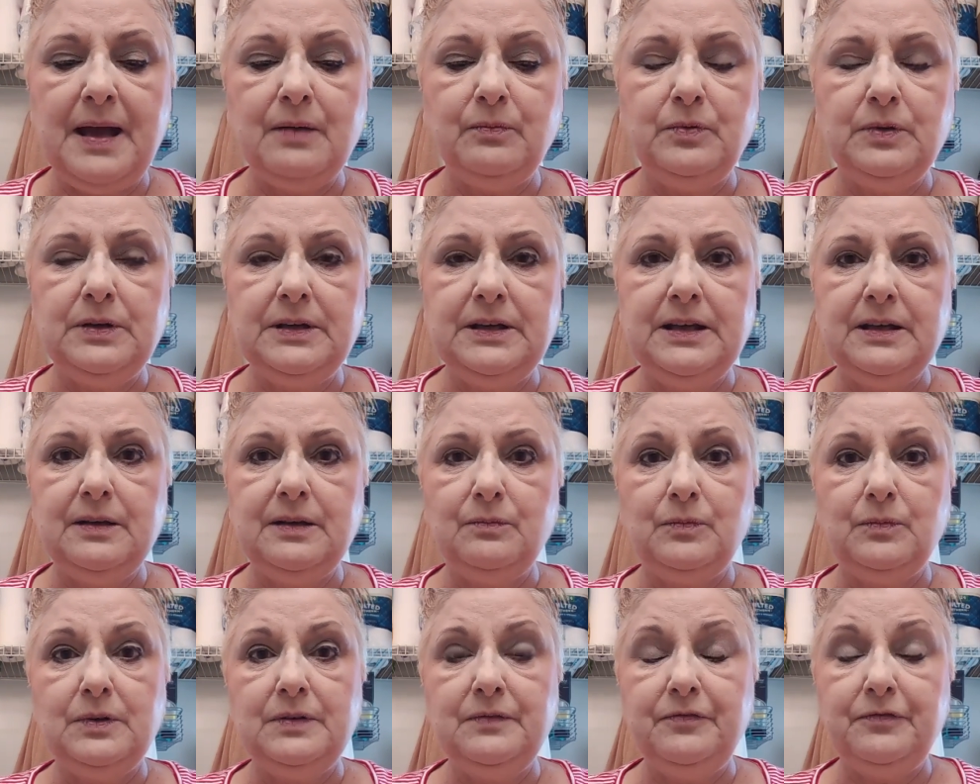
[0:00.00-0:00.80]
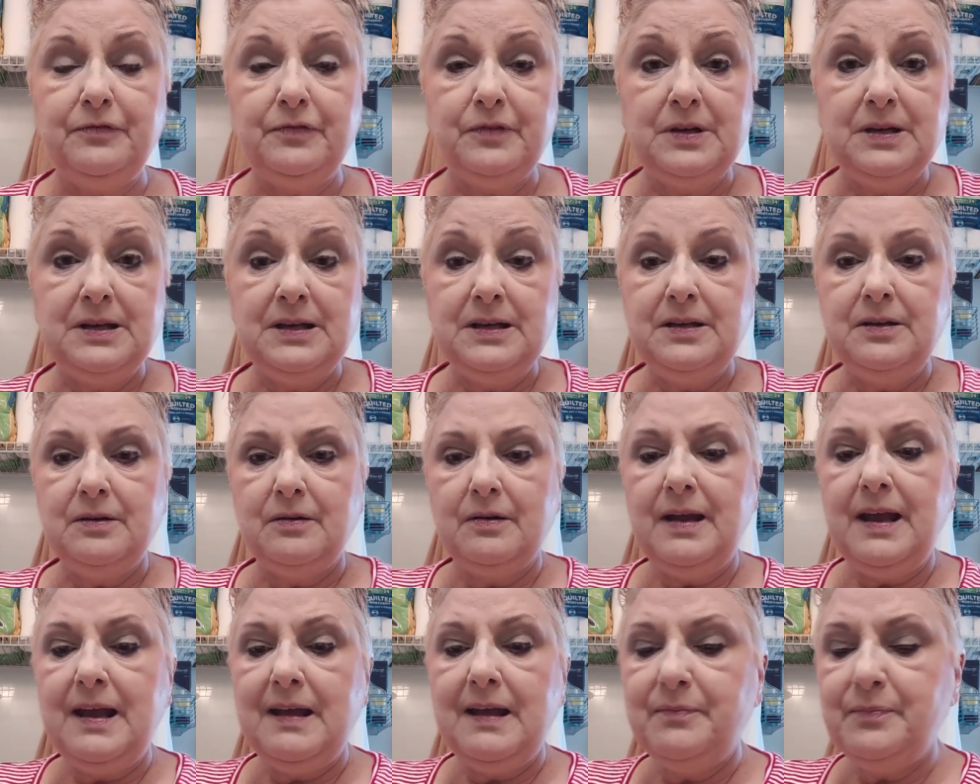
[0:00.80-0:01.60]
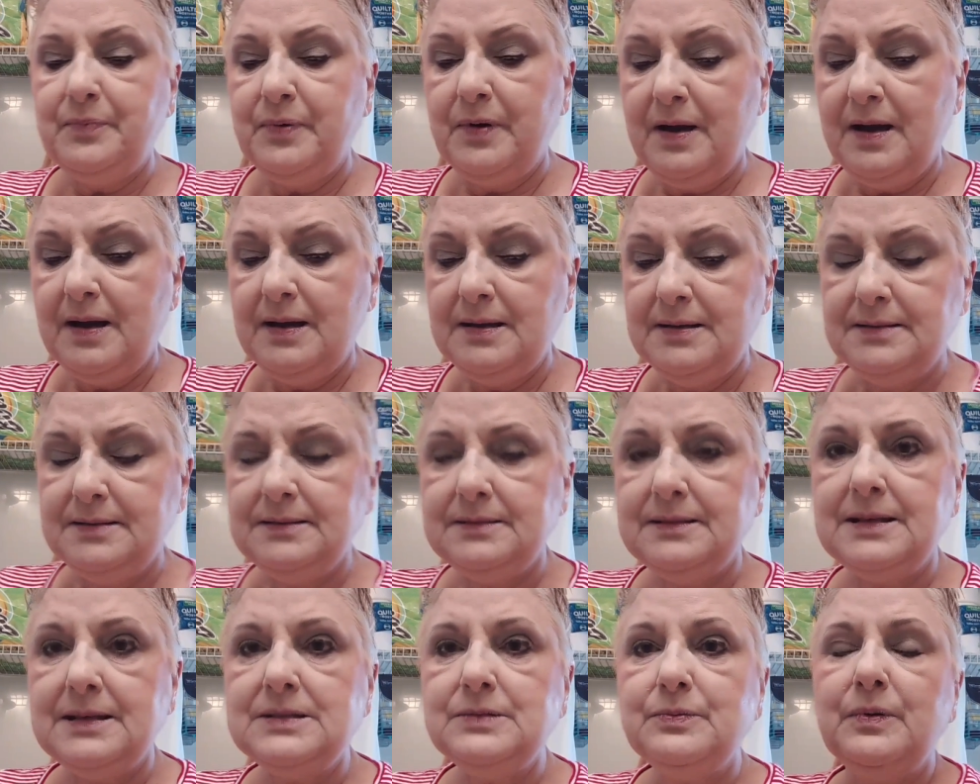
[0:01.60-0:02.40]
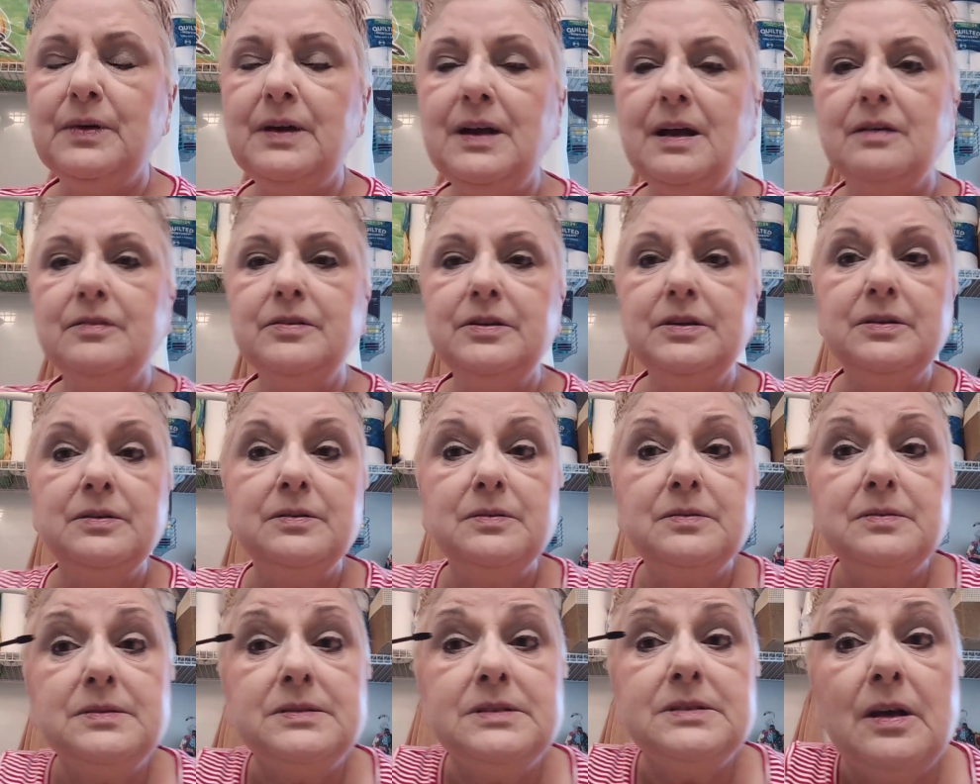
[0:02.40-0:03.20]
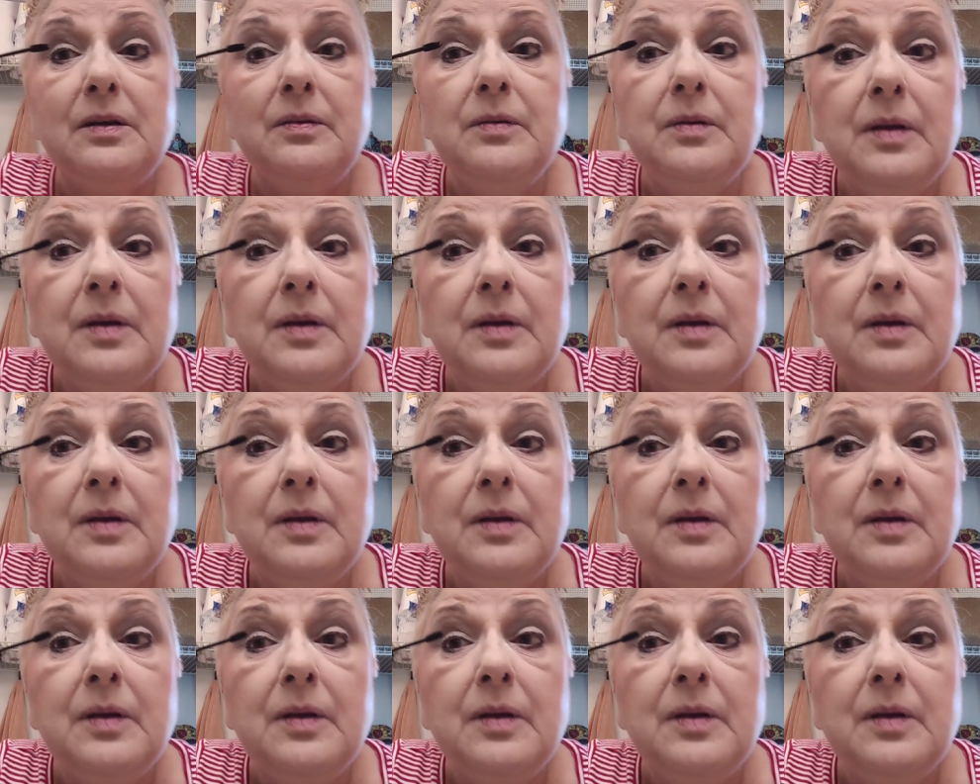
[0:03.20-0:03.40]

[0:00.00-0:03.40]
buy one and get one free or half price, that's what I'll use.